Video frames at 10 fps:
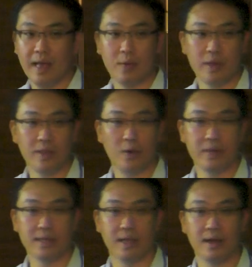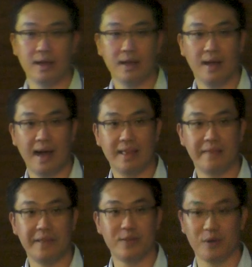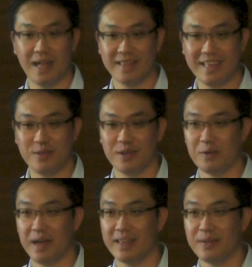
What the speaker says: And we know it's an artificial condition, right?